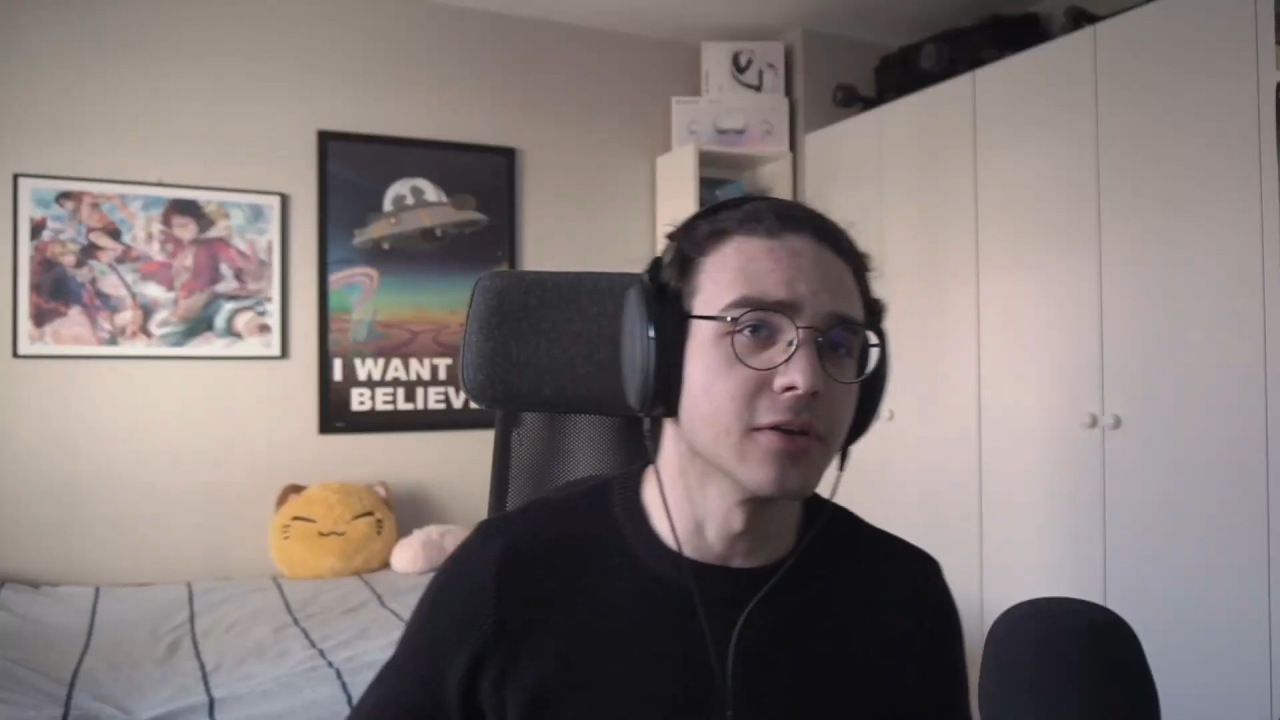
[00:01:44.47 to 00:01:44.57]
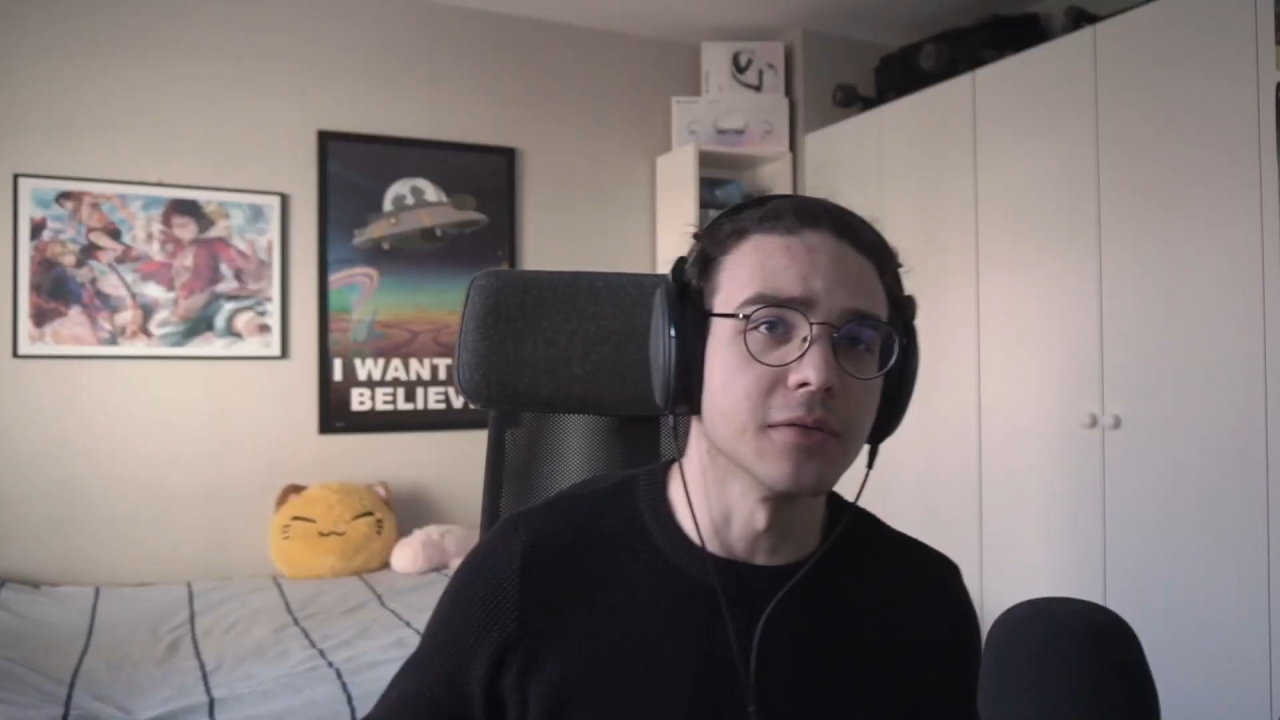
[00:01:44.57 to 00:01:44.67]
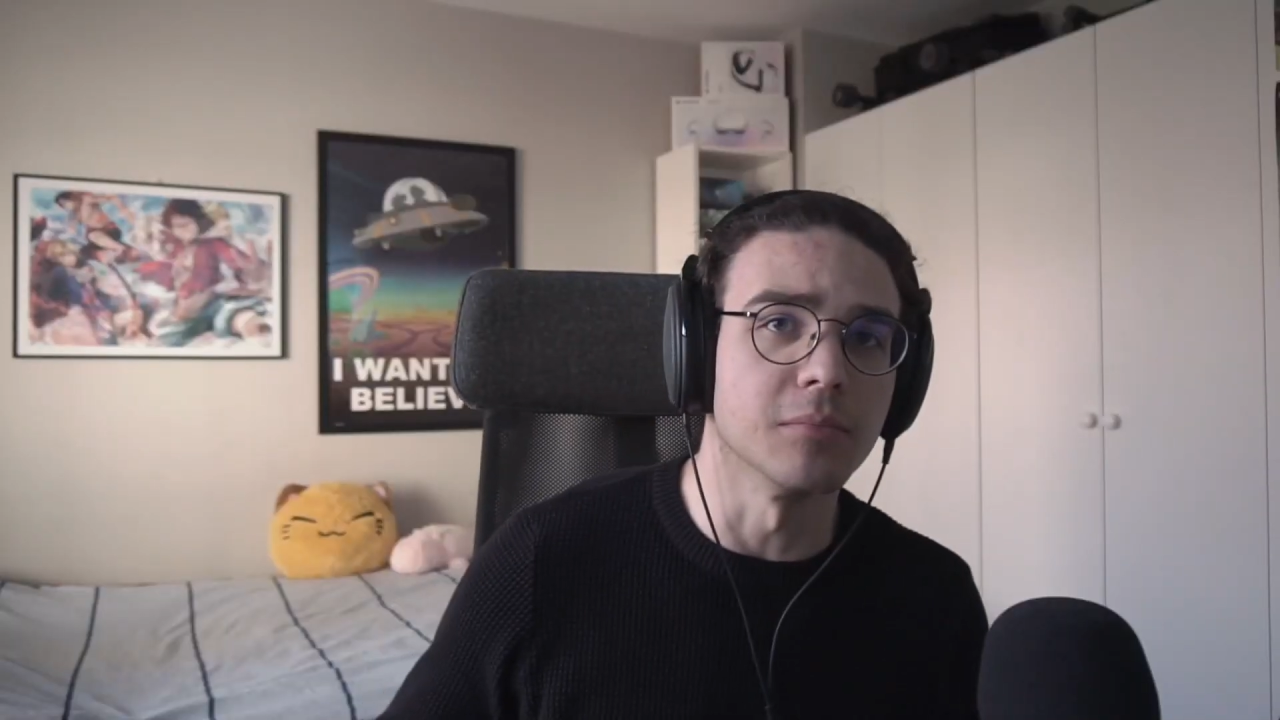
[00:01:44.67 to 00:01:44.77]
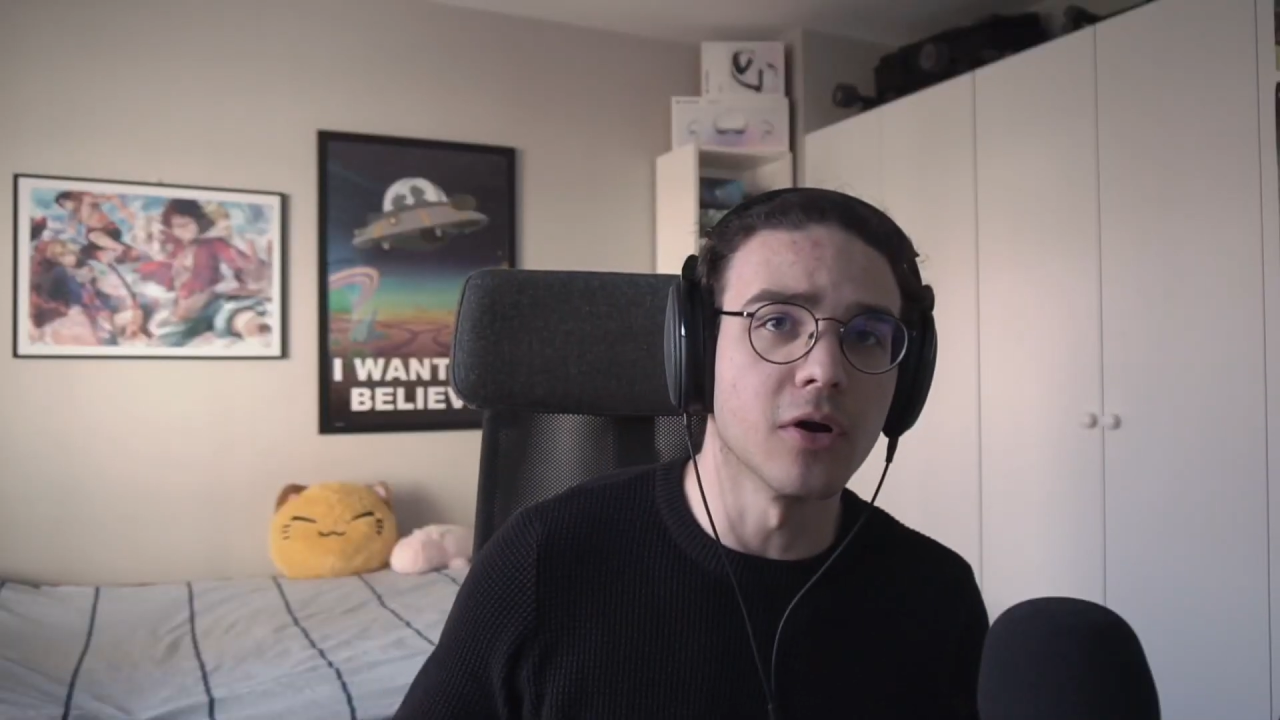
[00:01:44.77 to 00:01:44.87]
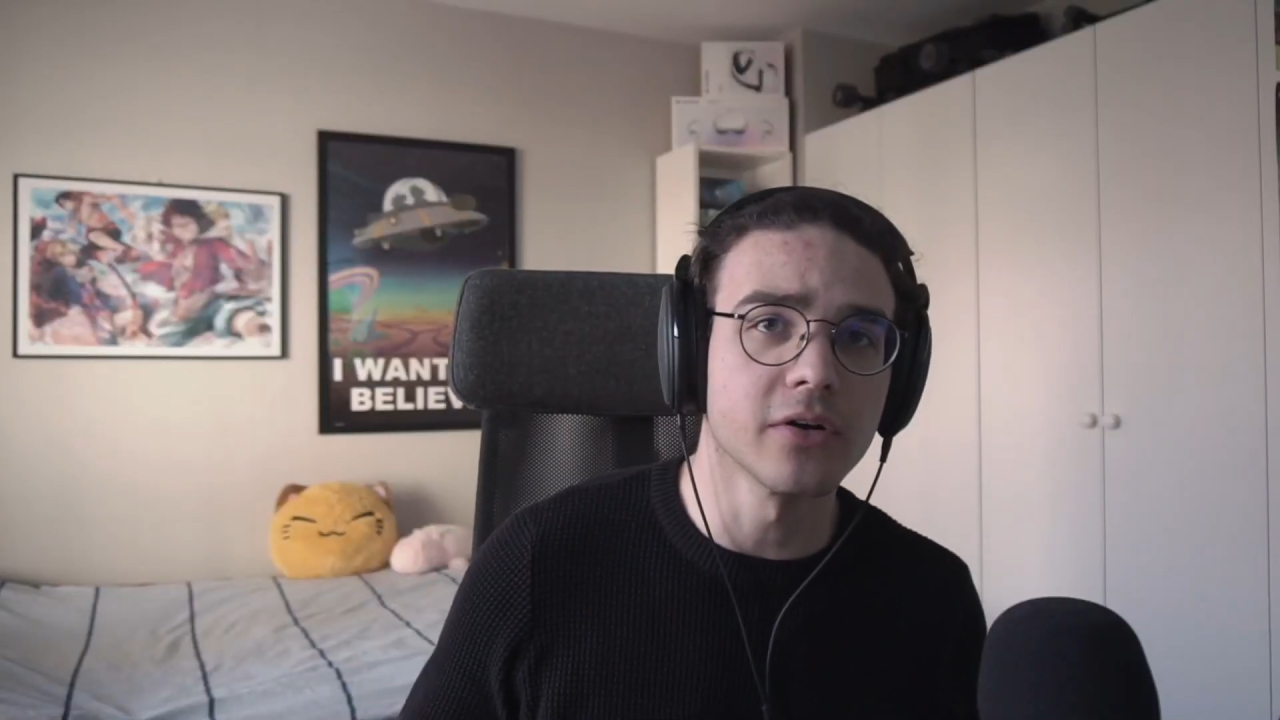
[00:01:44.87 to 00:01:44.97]
on
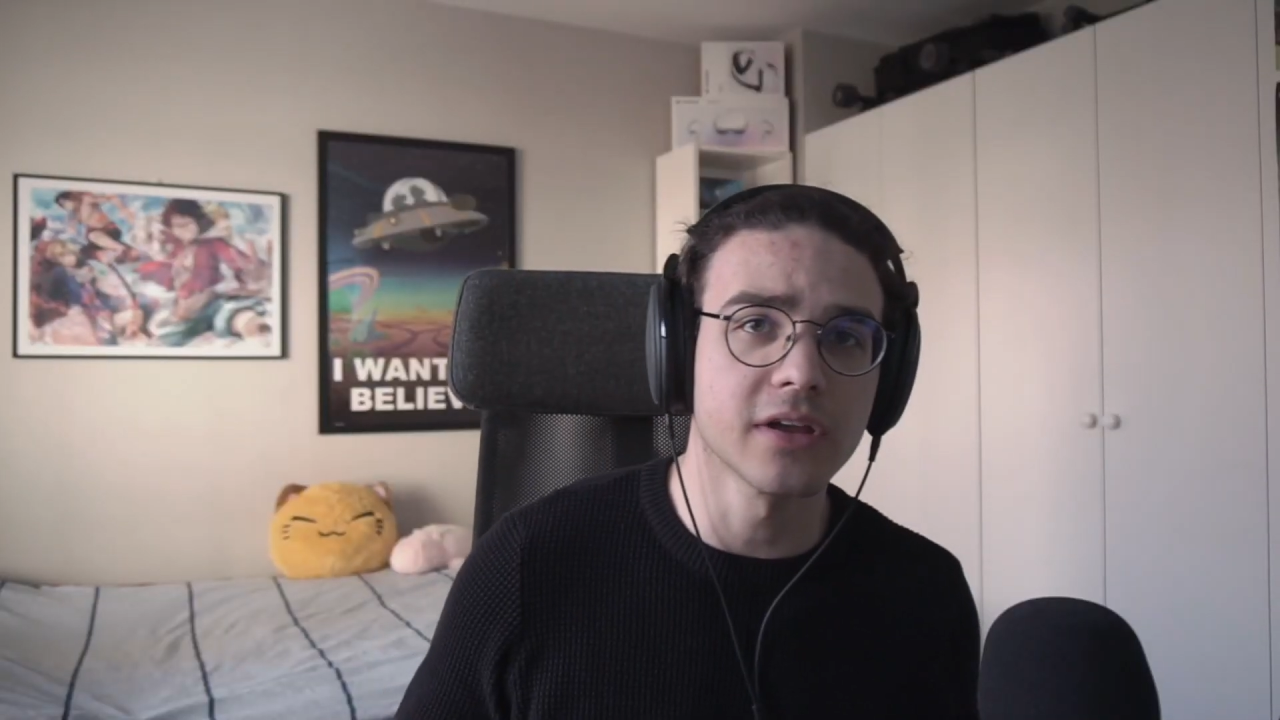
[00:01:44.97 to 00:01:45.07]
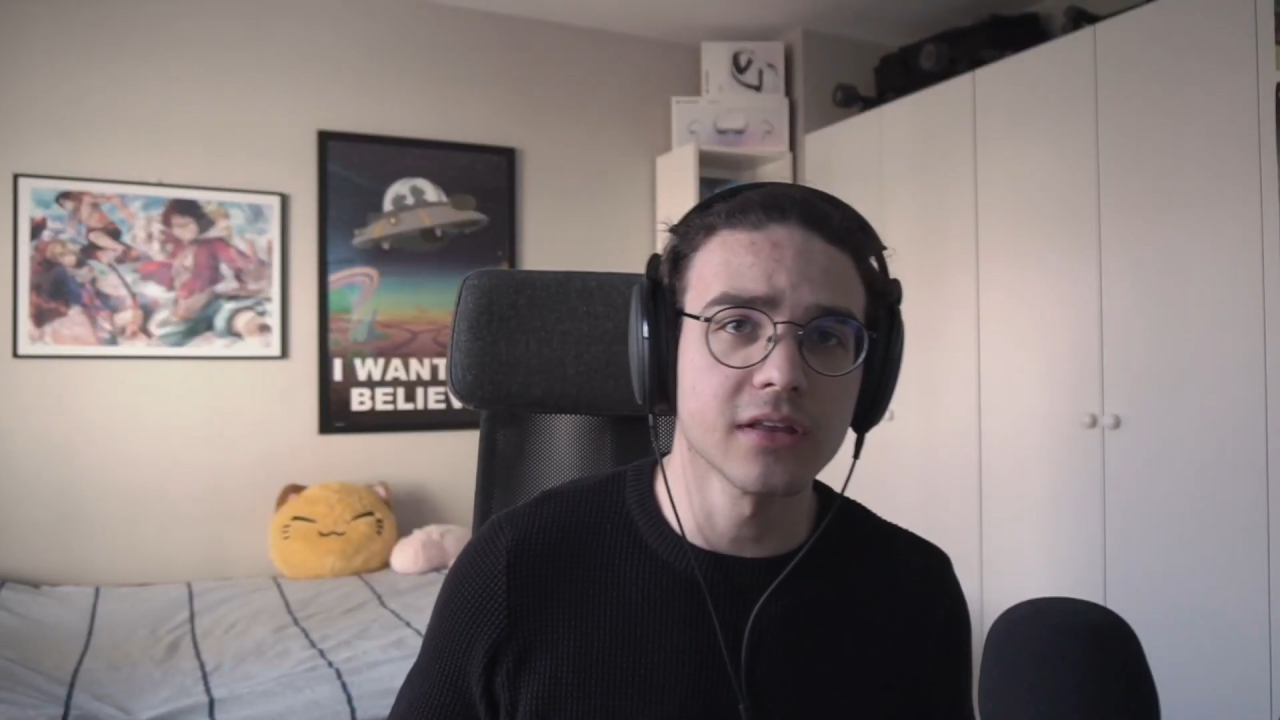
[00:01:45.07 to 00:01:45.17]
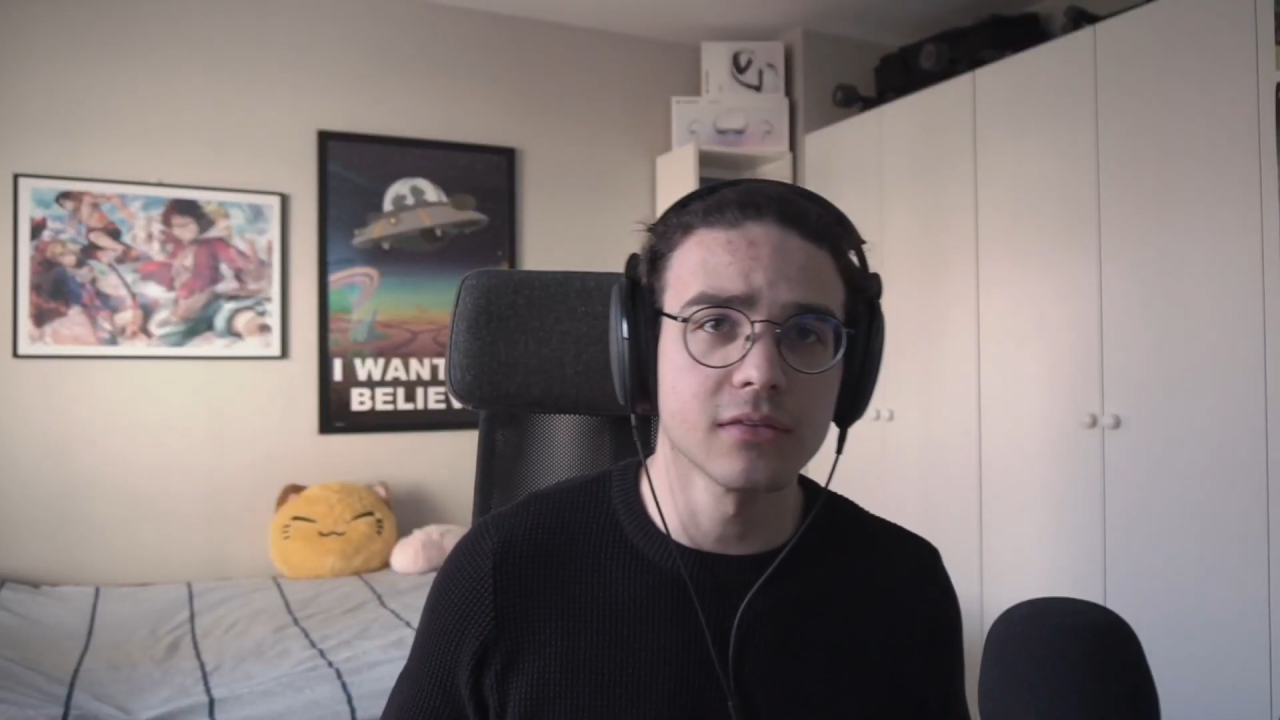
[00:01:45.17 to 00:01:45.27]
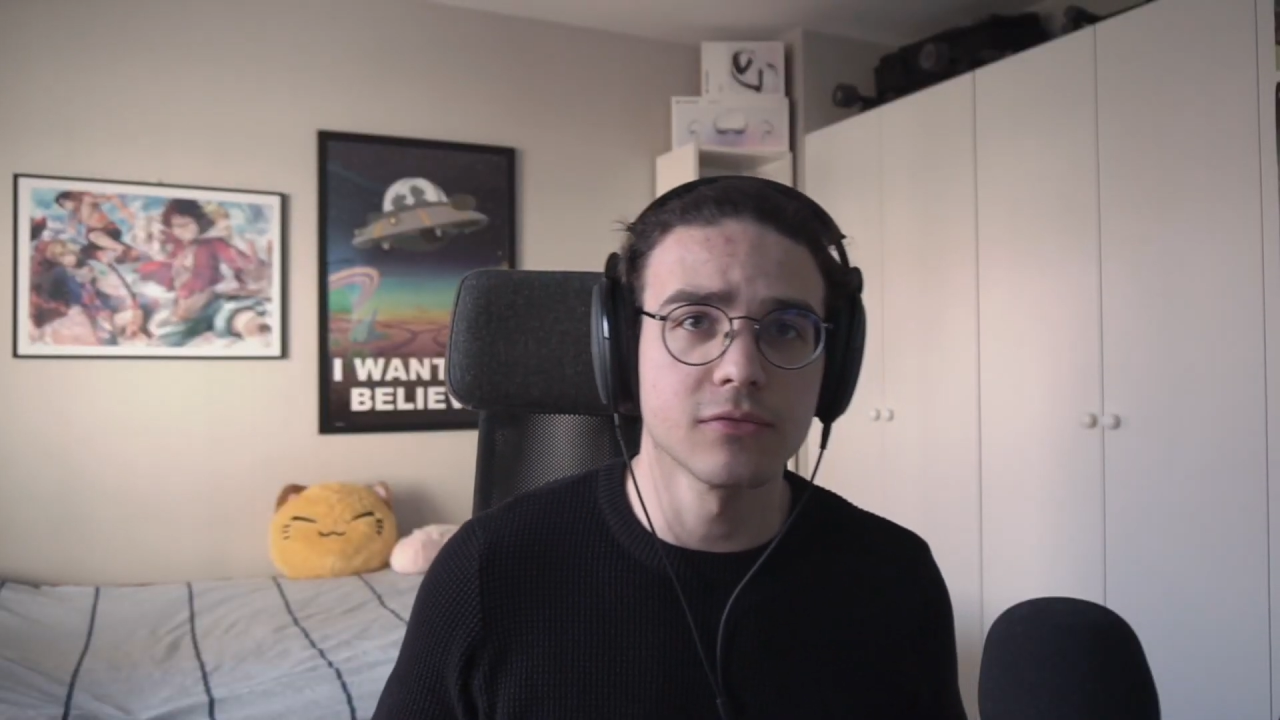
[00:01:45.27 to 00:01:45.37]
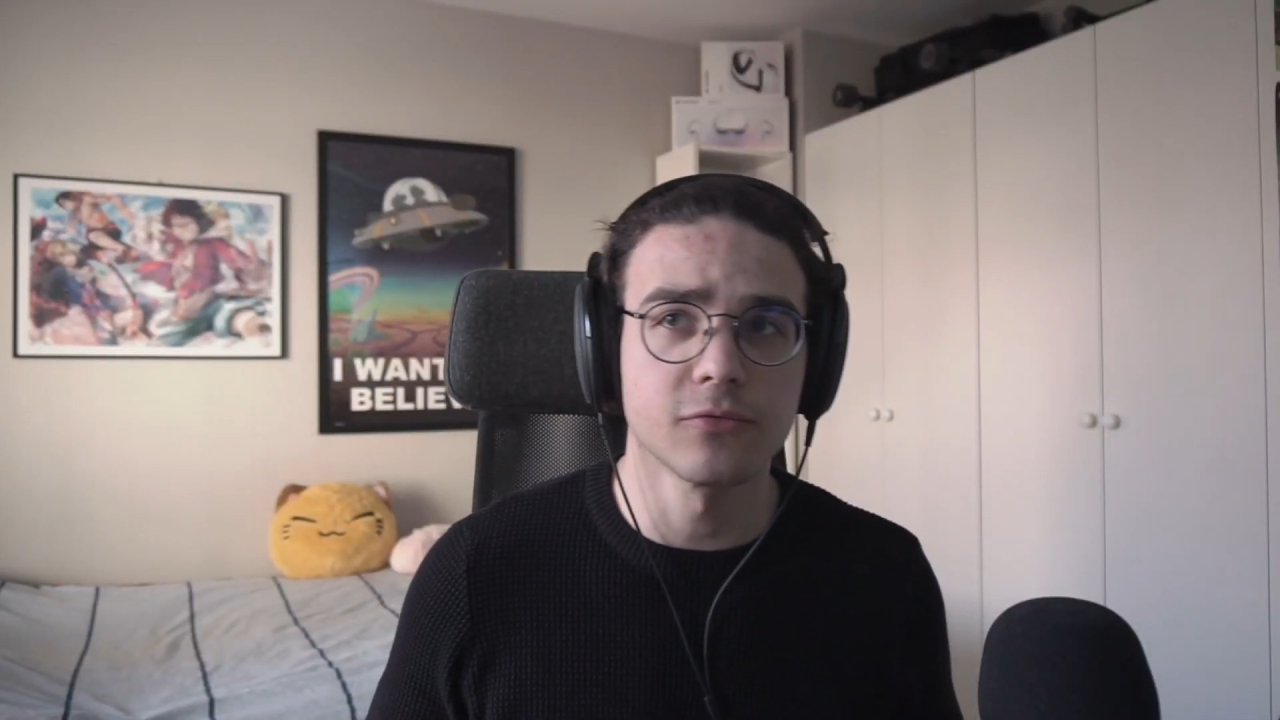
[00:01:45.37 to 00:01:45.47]
the market